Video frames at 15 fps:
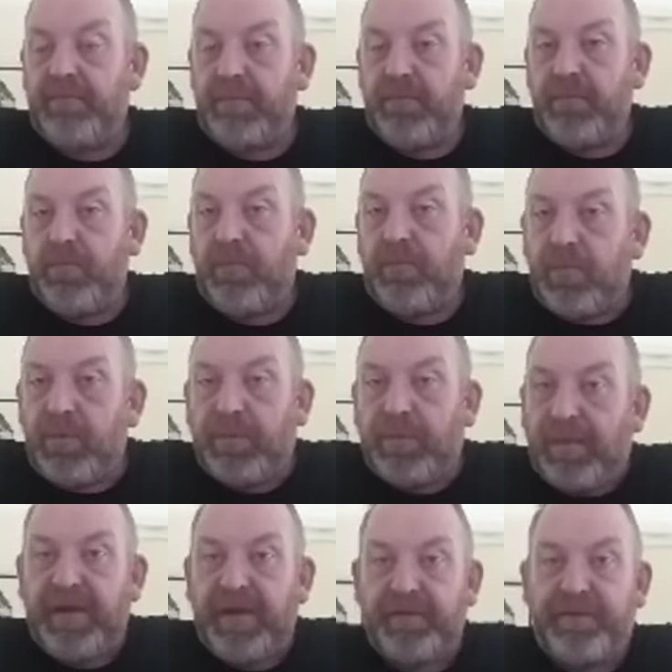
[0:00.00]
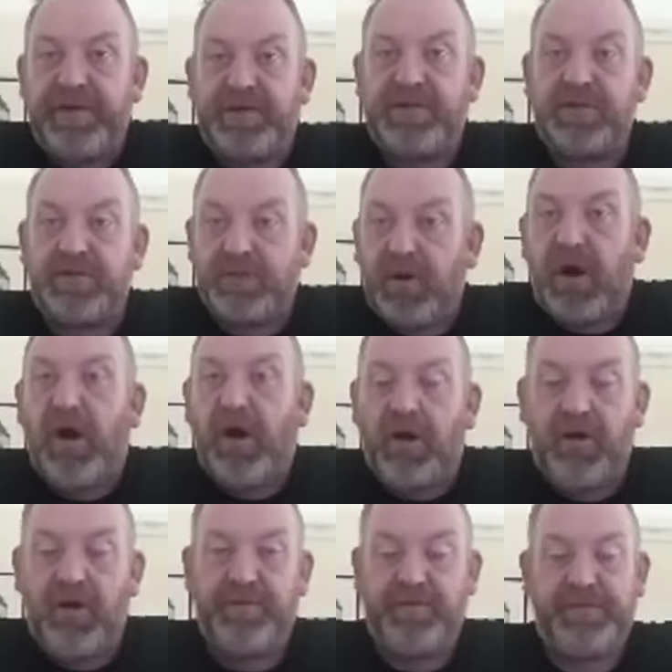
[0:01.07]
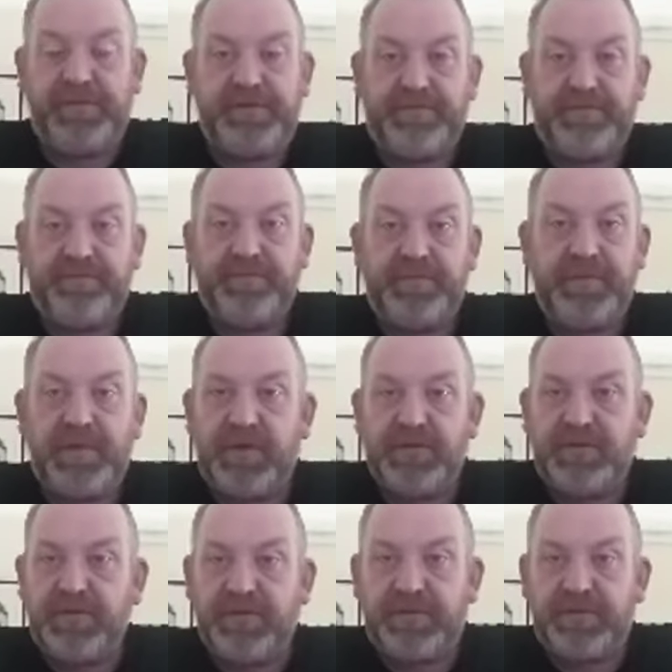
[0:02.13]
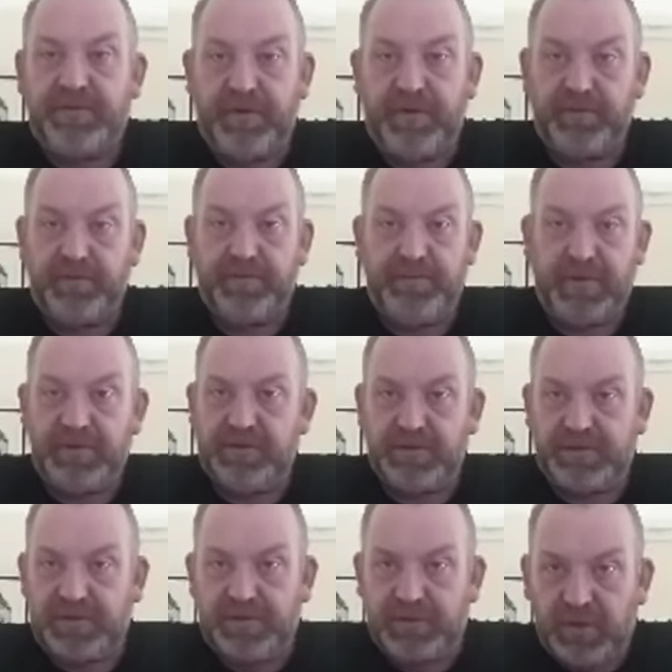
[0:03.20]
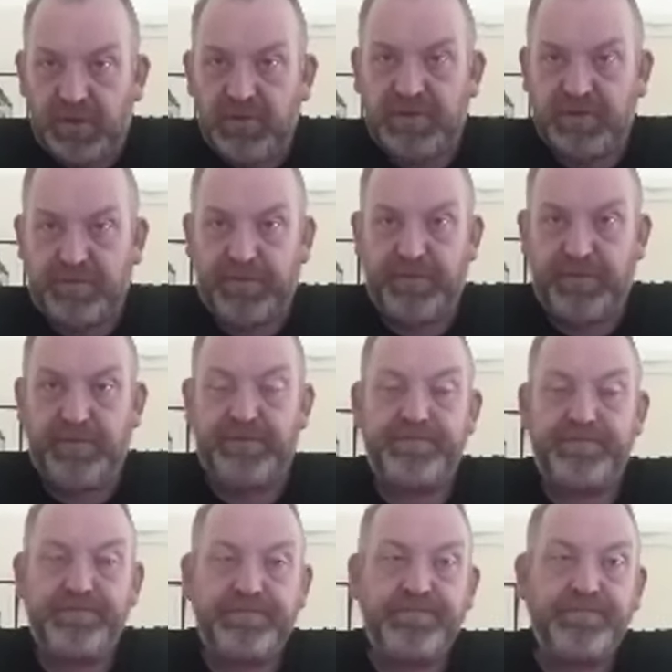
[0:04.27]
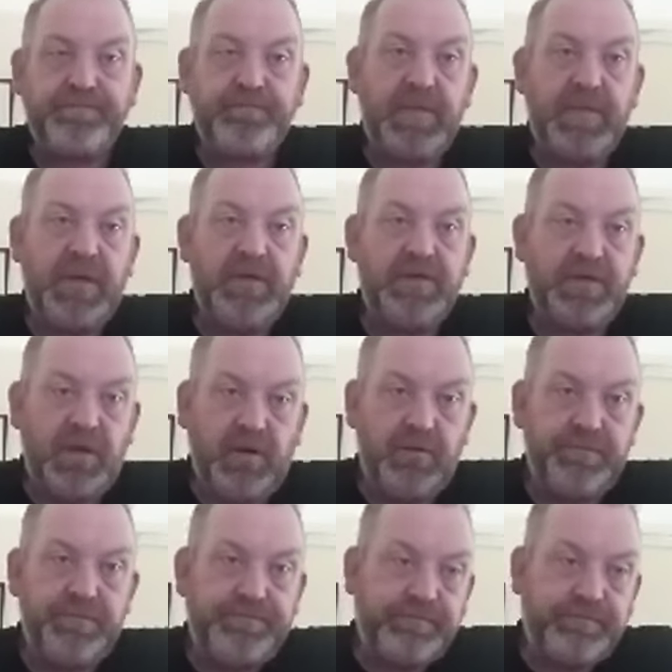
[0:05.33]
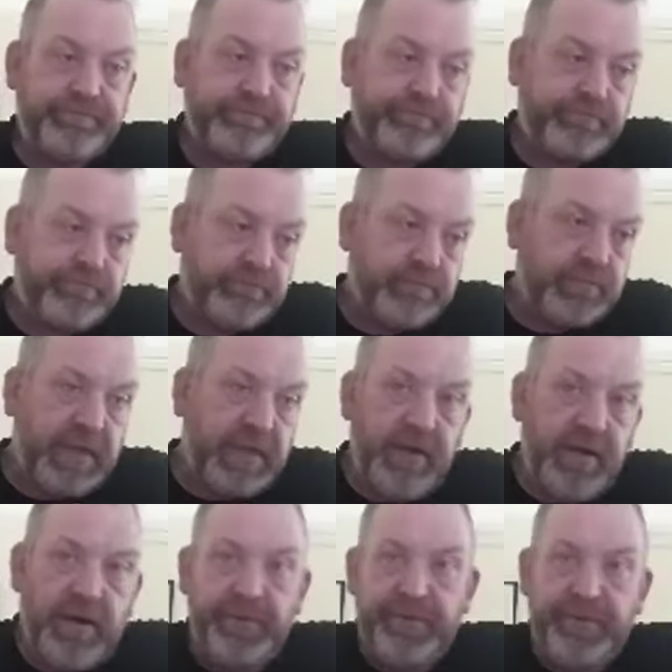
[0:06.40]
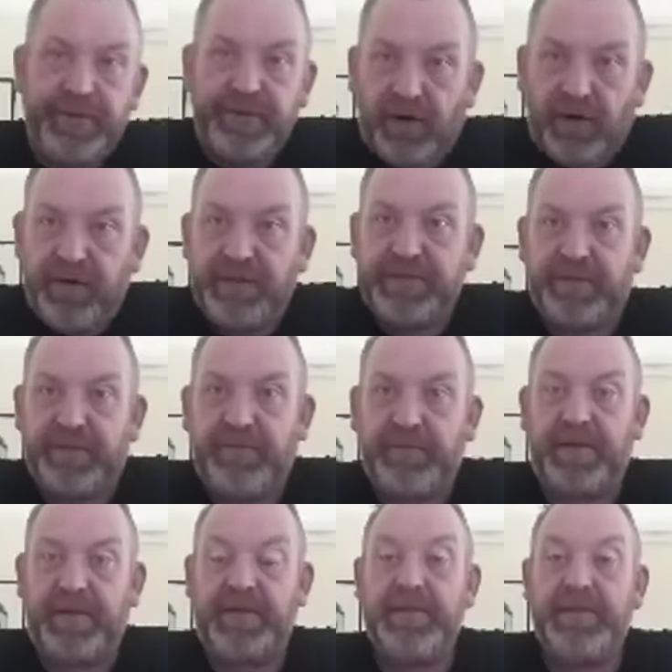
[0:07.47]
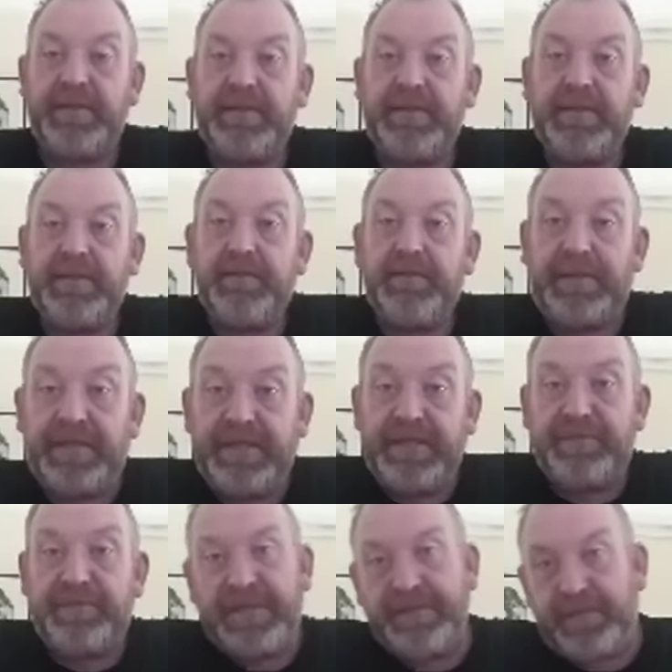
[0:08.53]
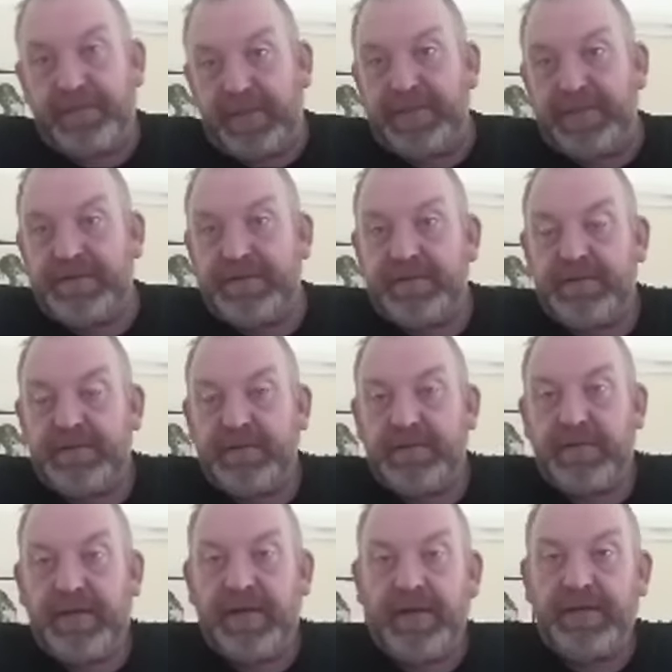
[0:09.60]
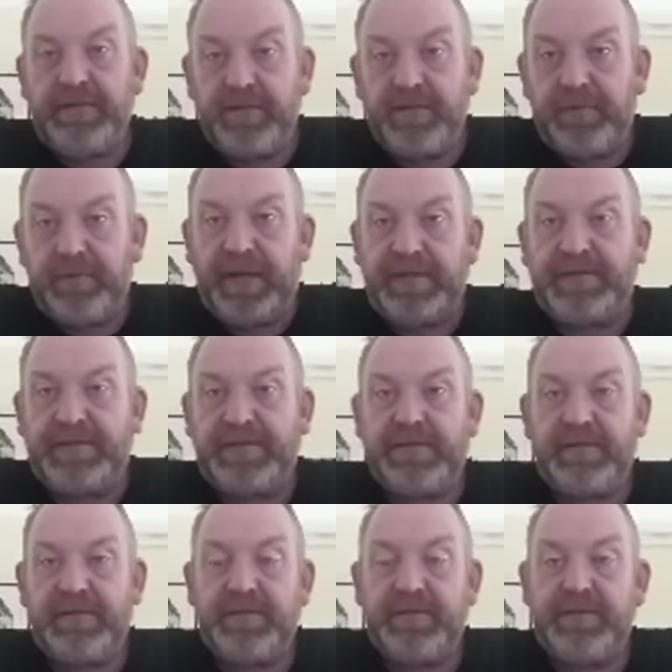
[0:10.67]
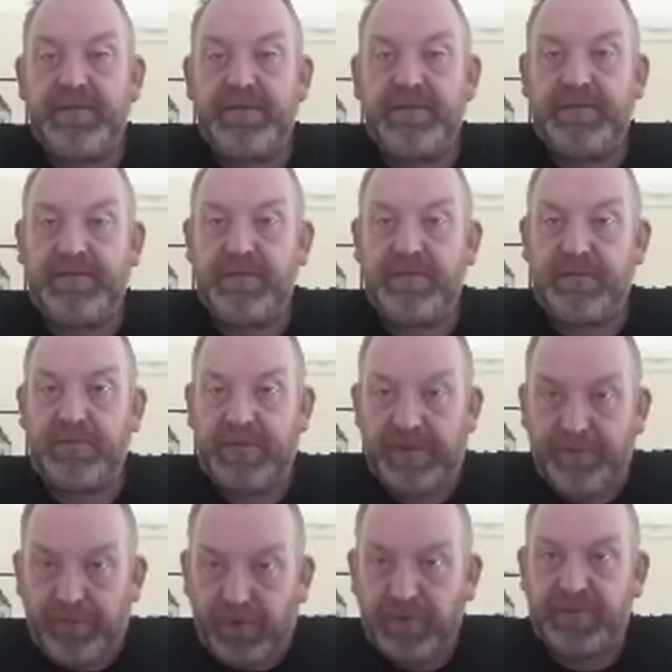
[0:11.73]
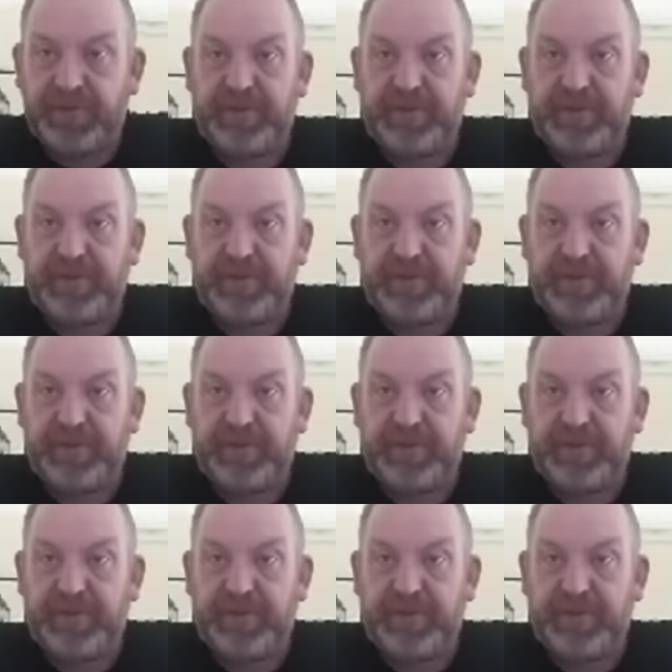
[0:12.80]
would be beneficial to all of us, not just the few, not just the chosen few. So I would encourage everybody, please, do your best to keep pushing.